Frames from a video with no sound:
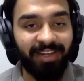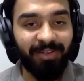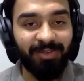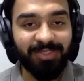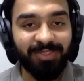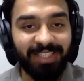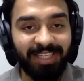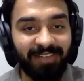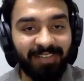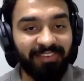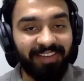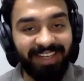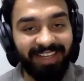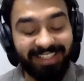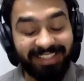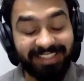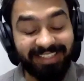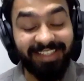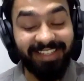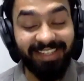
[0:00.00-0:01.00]
yourself each
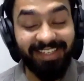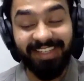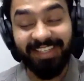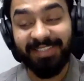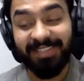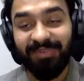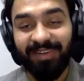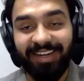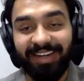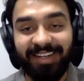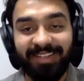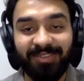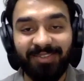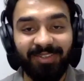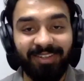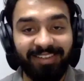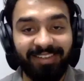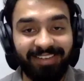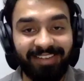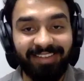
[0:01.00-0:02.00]
day, aspiring to
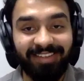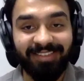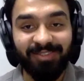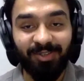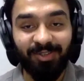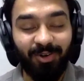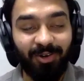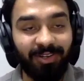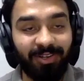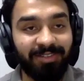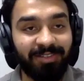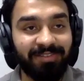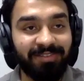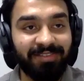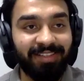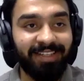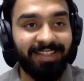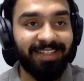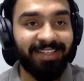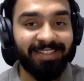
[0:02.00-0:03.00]
learn, solve,
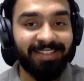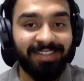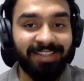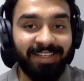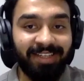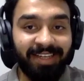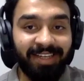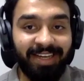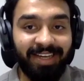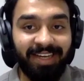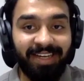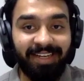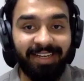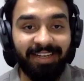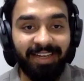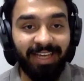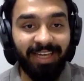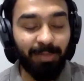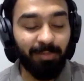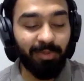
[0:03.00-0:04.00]
and
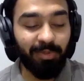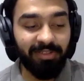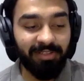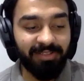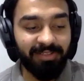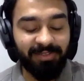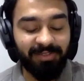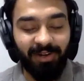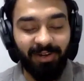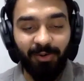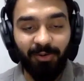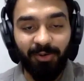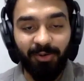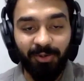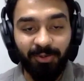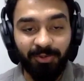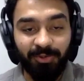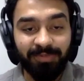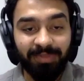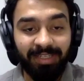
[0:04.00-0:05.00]
help others around you.
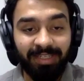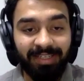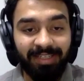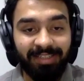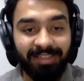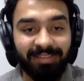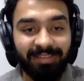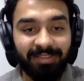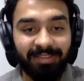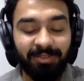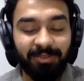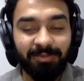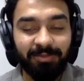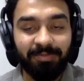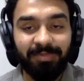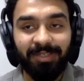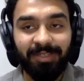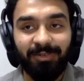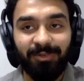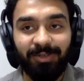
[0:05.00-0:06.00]
So,
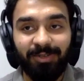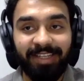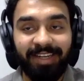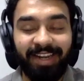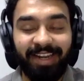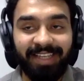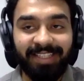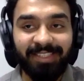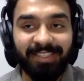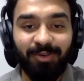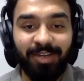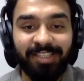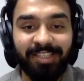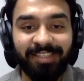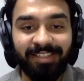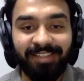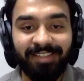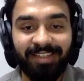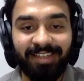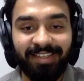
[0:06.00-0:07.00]
well, the next question
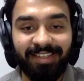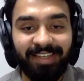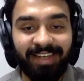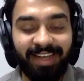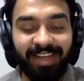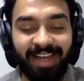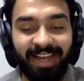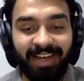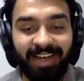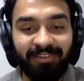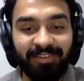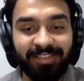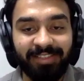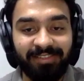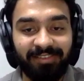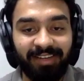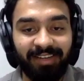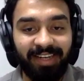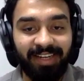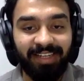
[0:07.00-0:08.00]
that I have is
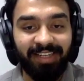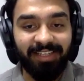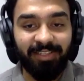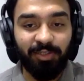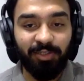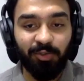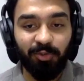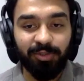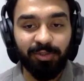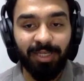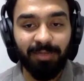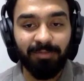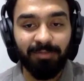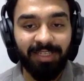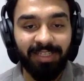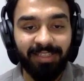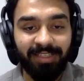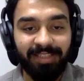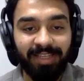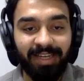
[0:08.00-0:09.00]
related to
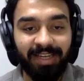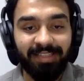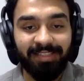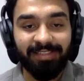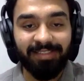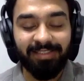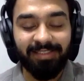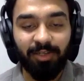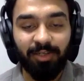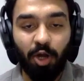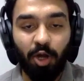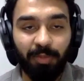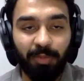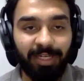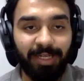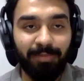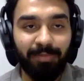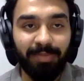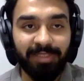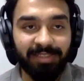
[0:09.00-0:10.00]
something that is
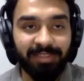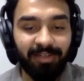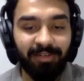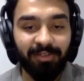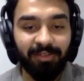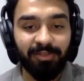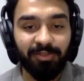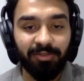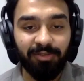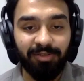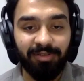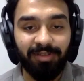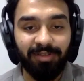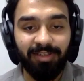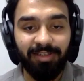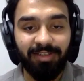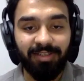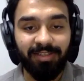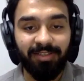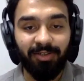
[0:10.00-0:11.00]
commonly misunderstood
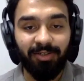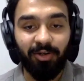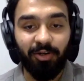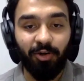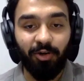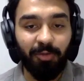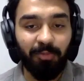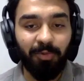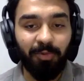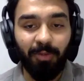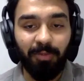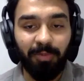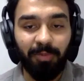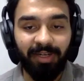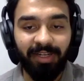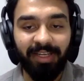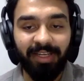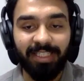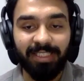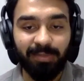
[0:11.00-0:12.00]
or not
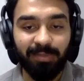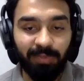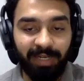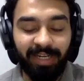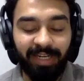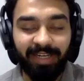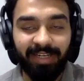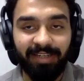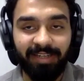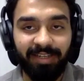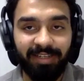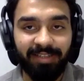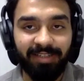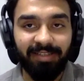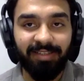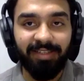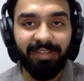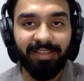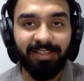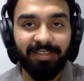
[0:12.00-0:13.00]
properly explained
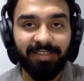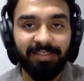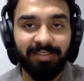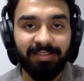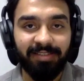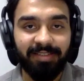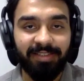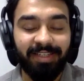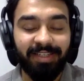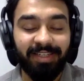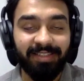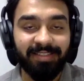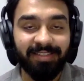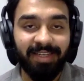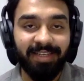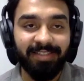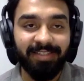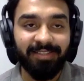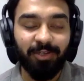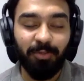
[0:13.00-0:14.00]
in the data
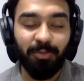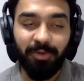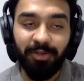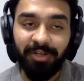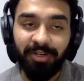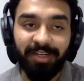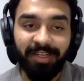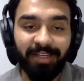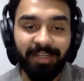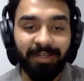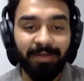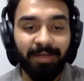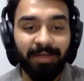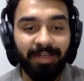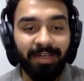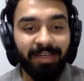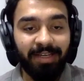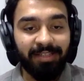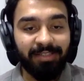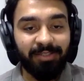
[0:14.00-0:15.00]
science community.
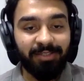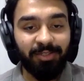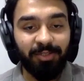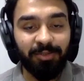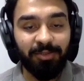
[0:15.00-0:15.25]
So,